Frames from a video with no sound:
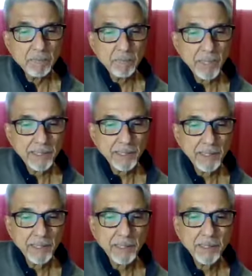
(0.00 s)
but
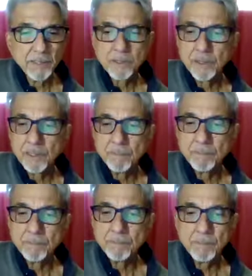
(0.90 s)
he is the
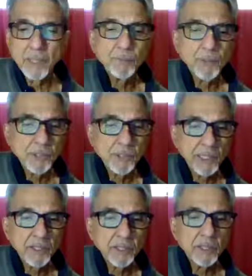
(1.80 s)

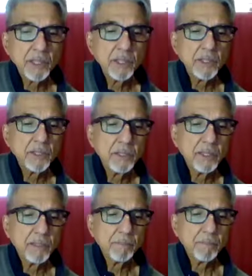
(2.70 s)
manifestation. He is
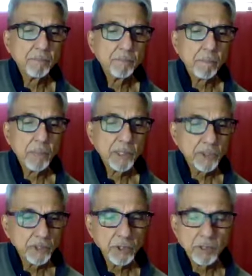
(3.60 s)
the
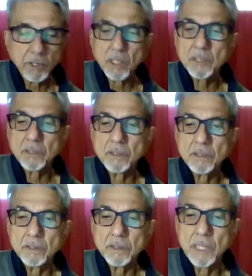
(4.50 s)
material cause